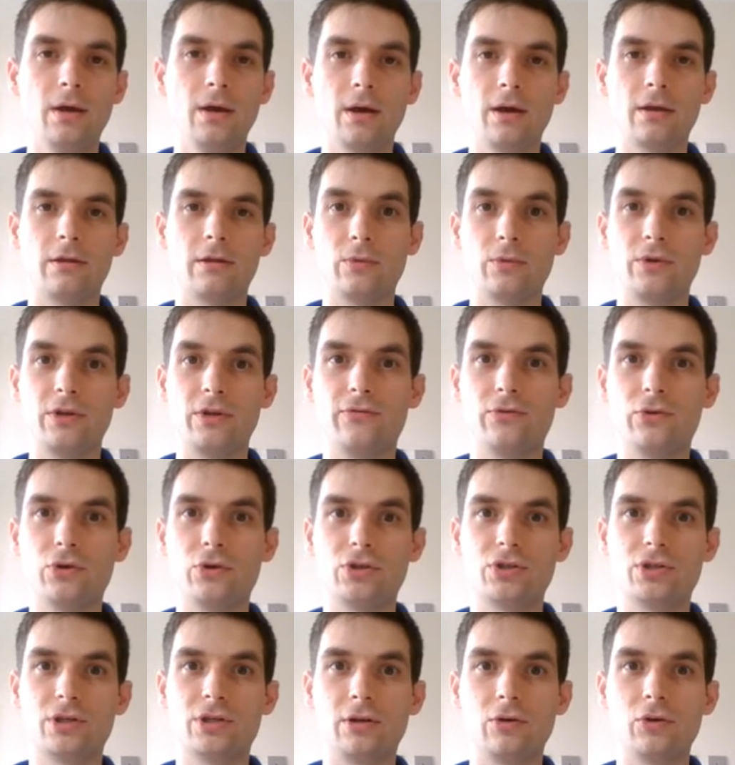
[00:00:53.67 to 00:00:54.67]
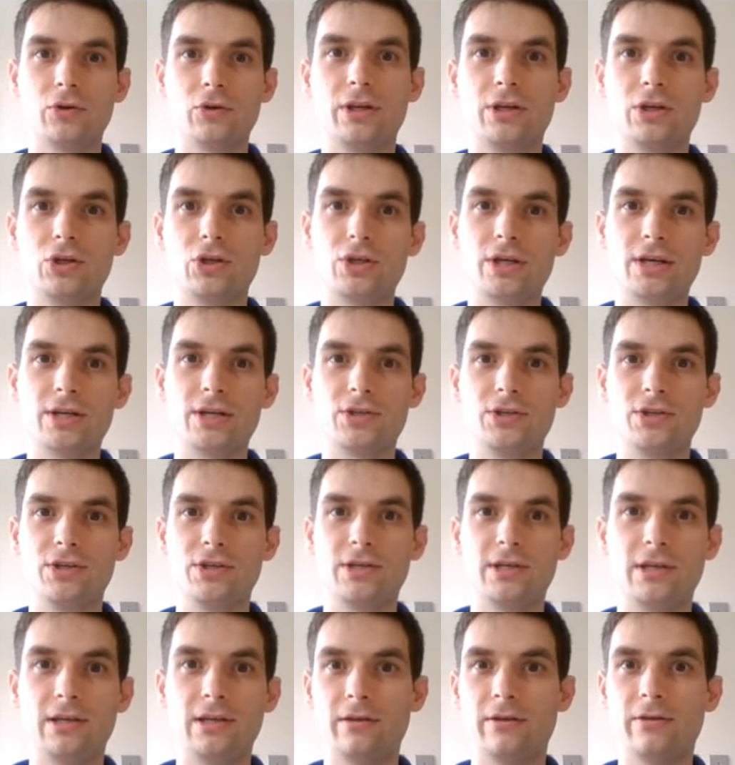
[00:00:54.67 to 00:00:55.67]
I think when you first start looking at chess and you
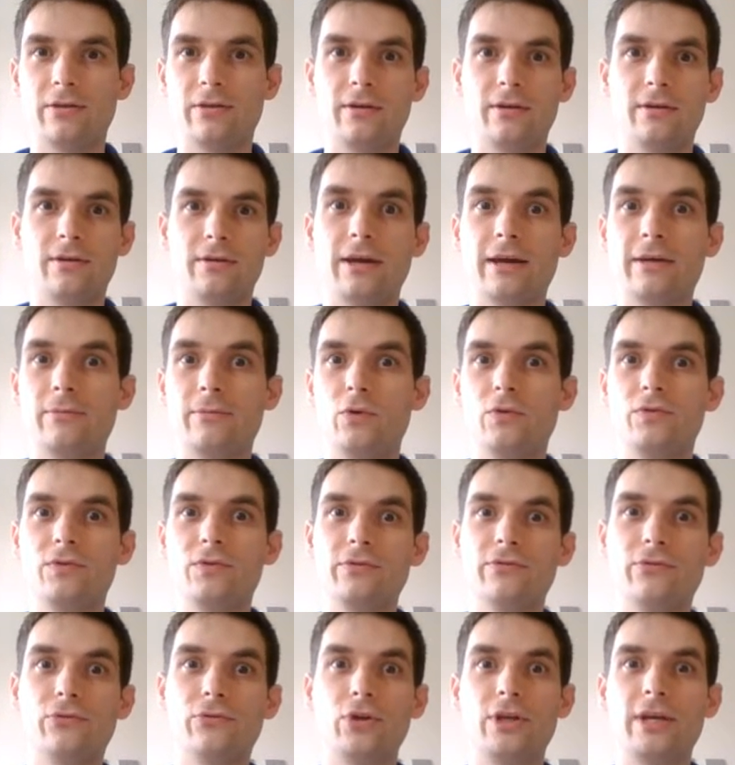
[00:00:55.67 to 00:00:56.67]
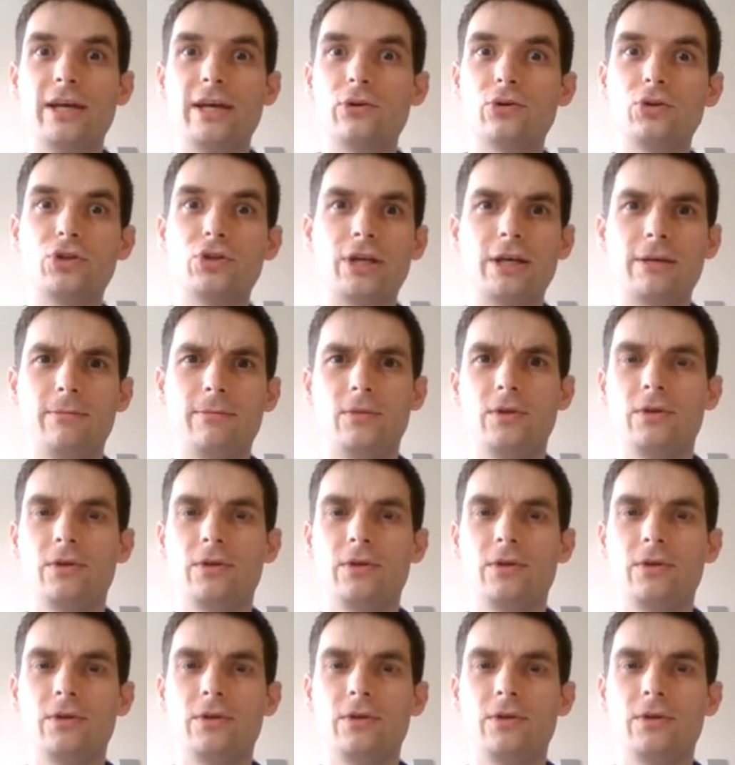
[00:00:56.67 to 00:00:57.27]
see that the knight moves in a funny L shape,